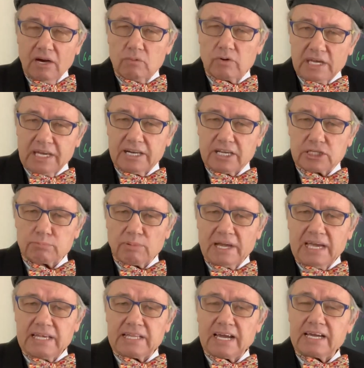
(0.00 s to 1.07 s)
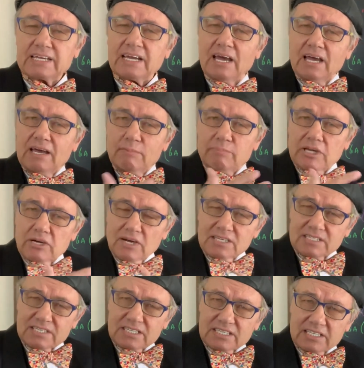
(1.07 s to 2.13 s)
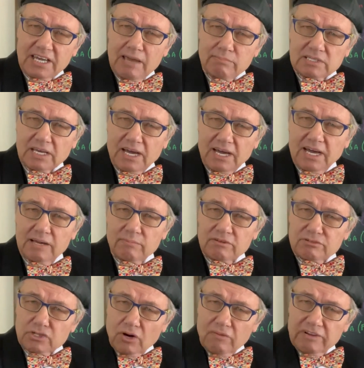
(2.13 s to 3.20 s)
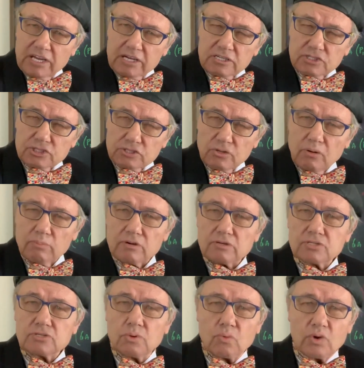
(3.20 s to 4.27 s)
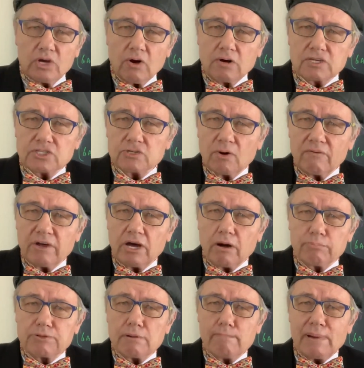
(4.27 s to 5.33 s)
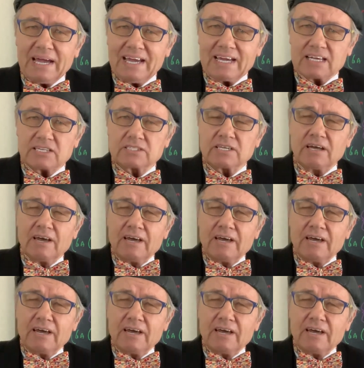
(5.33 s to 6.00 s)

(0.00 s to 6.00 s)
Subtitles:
We can explain that because at the same time of serving consumers, we also have helped the banks